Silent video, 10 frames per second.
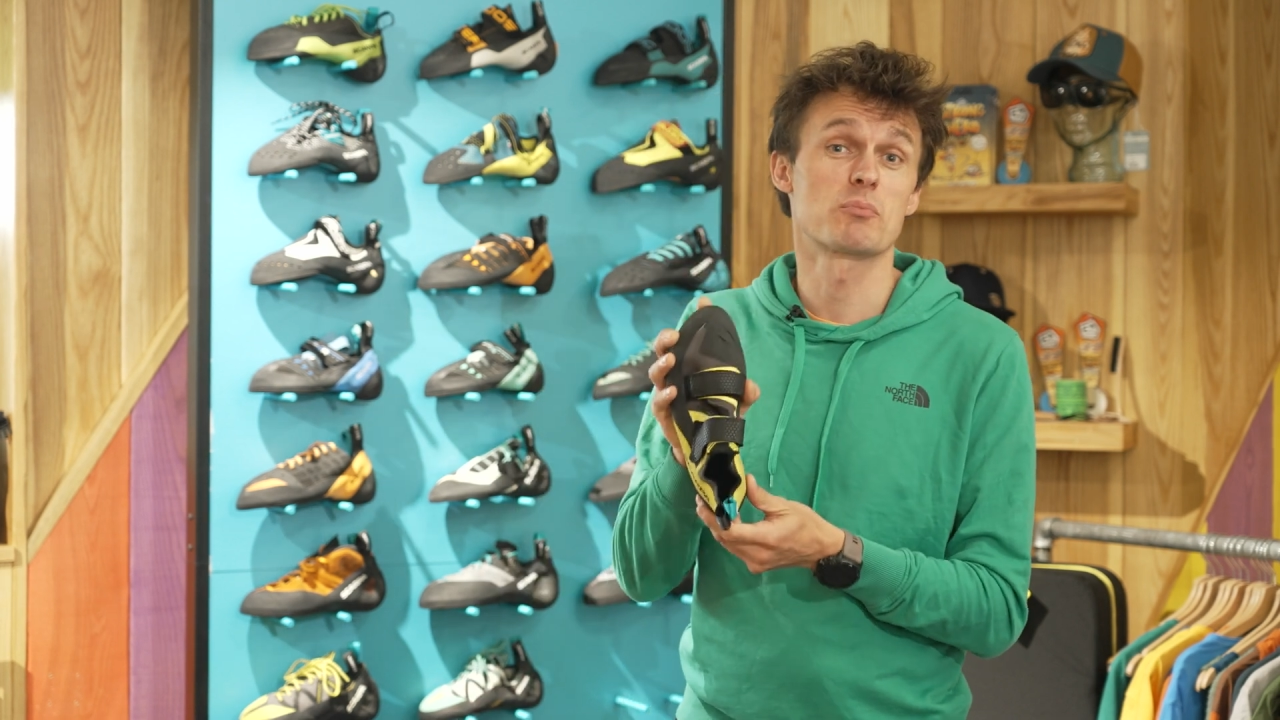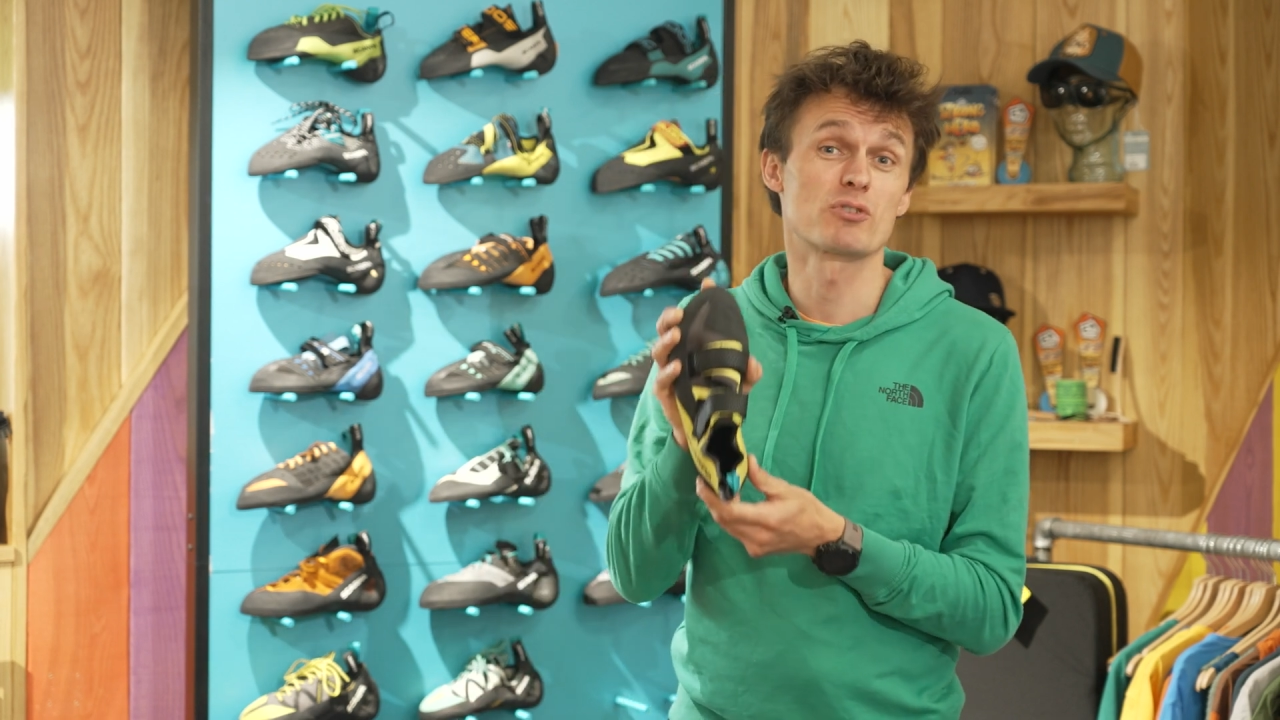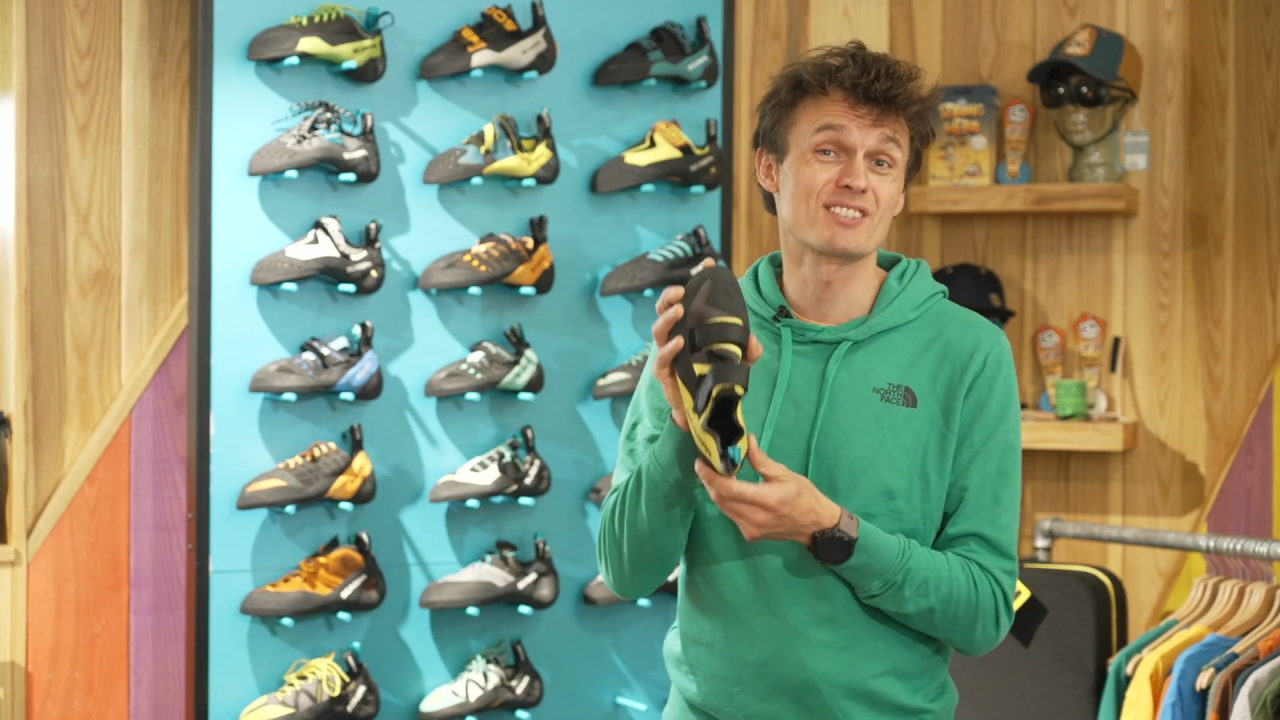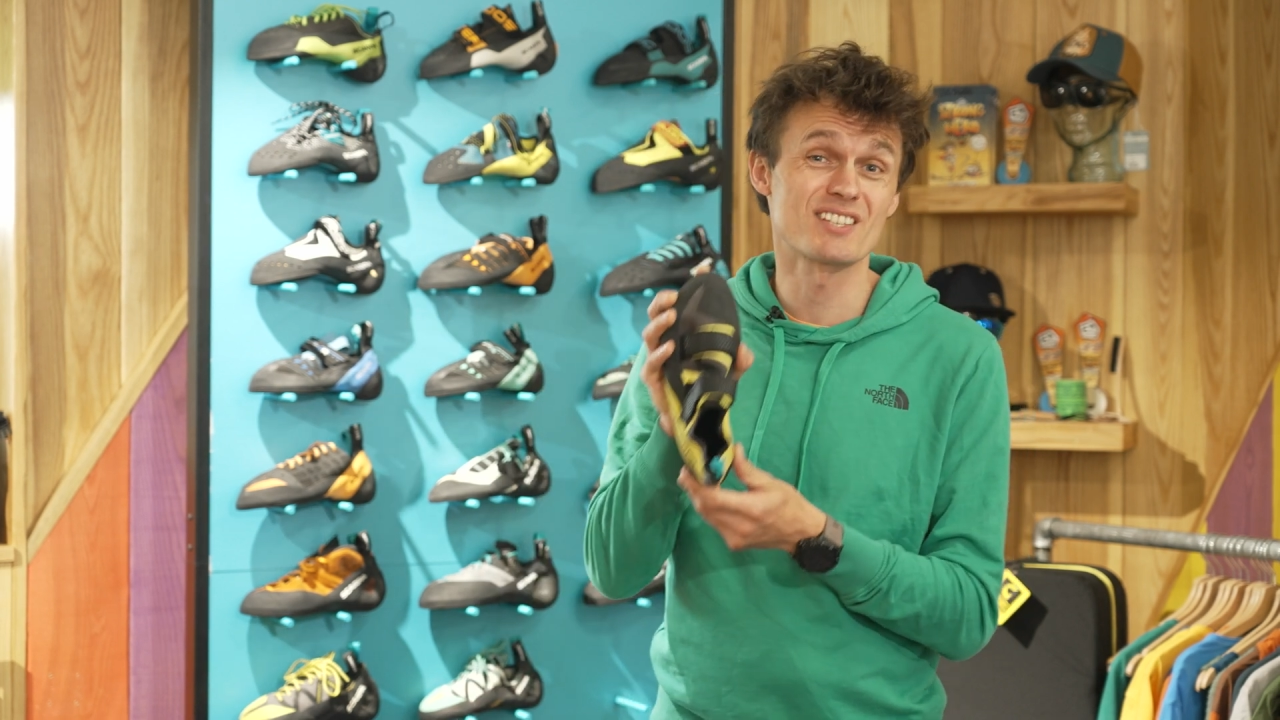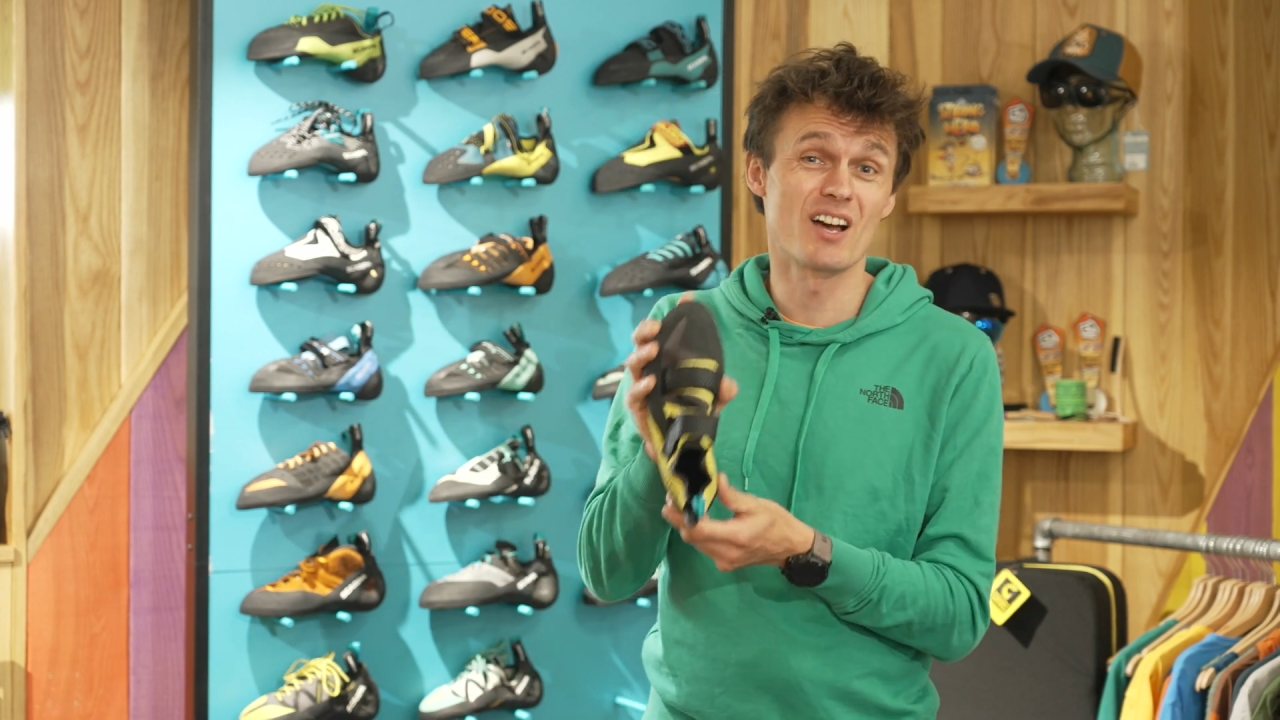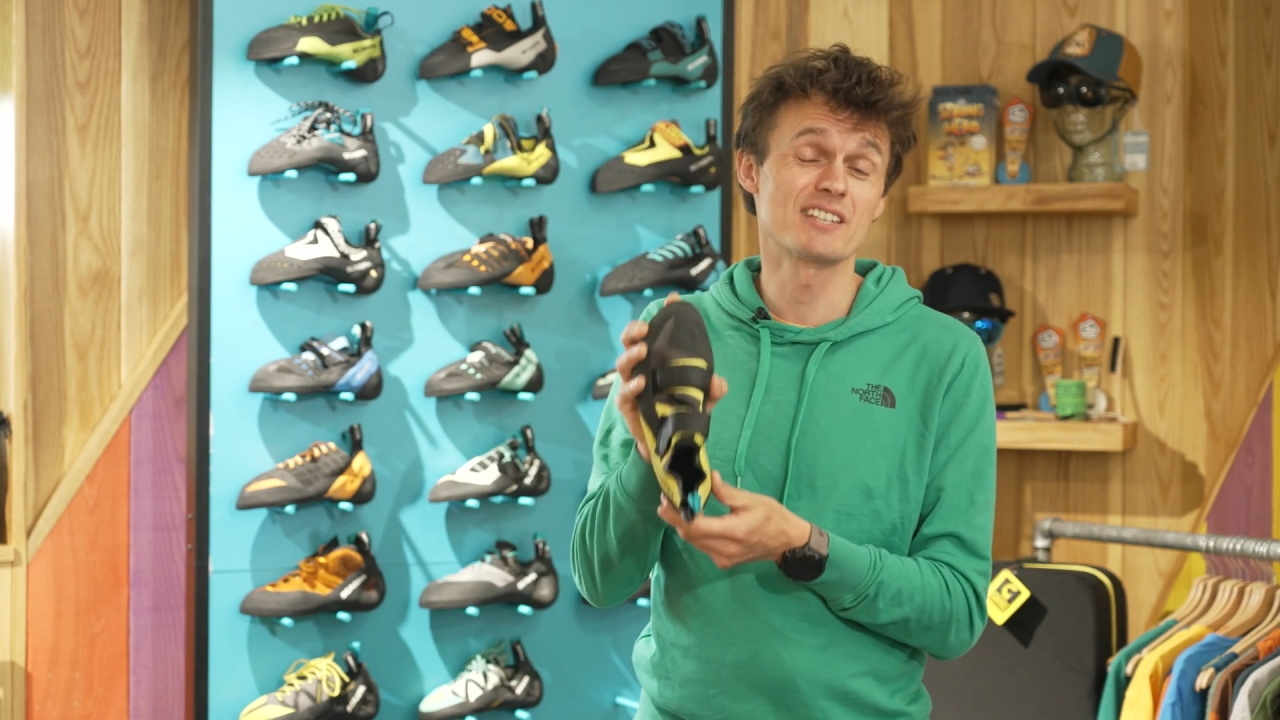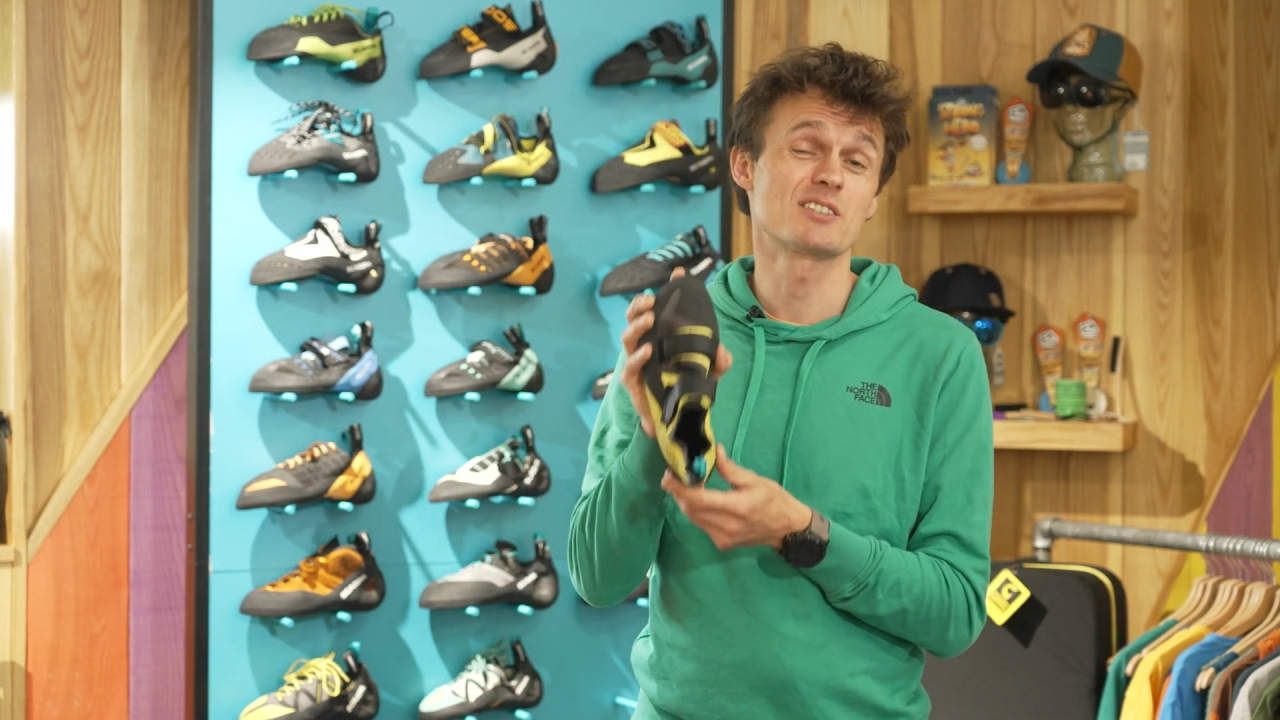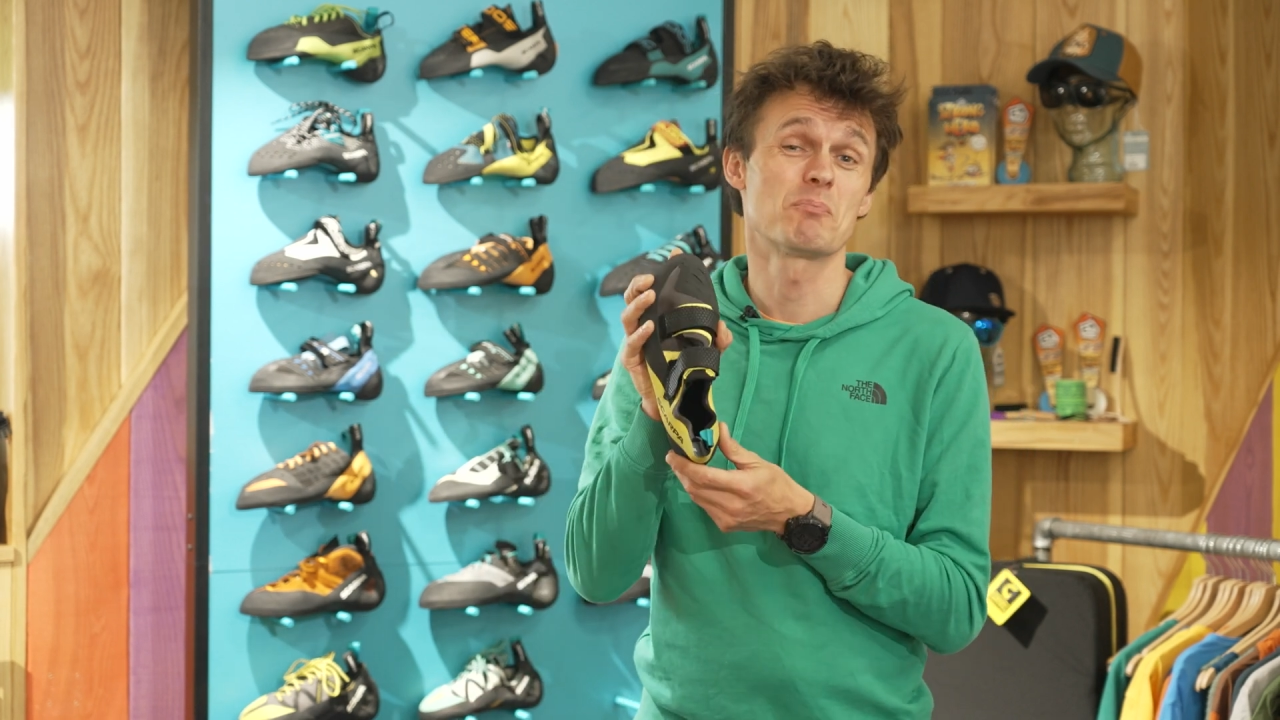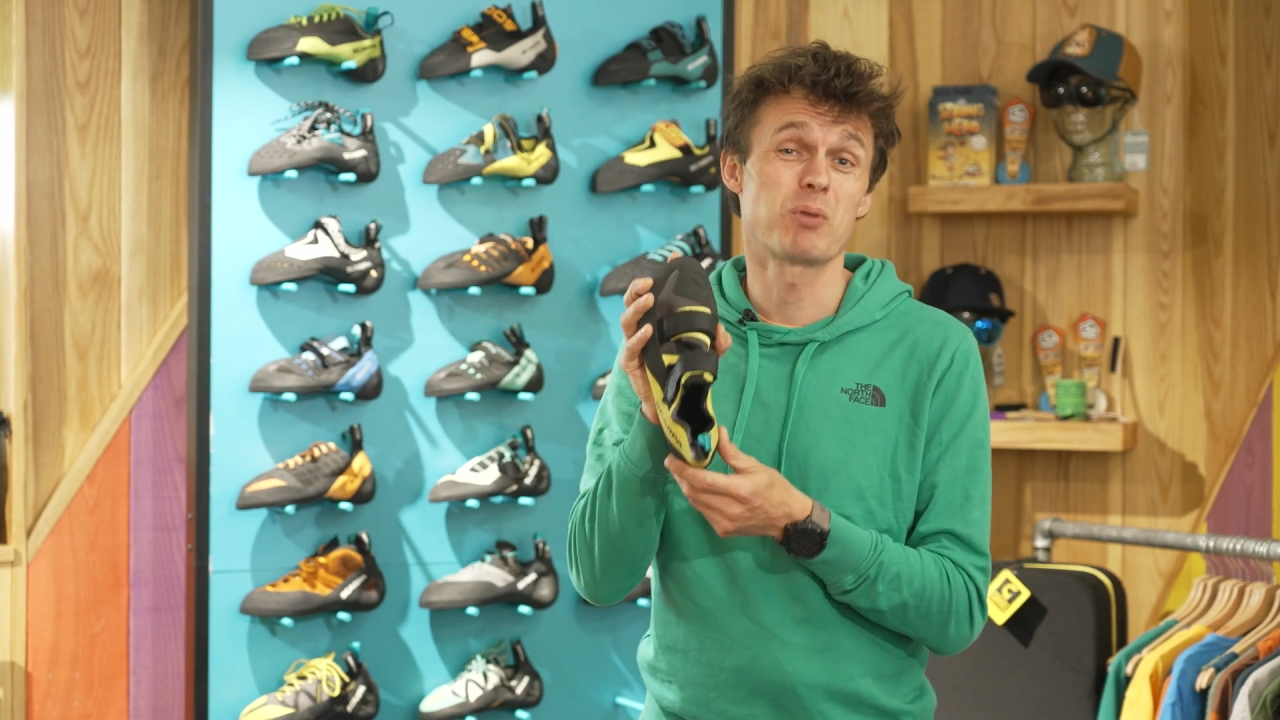precise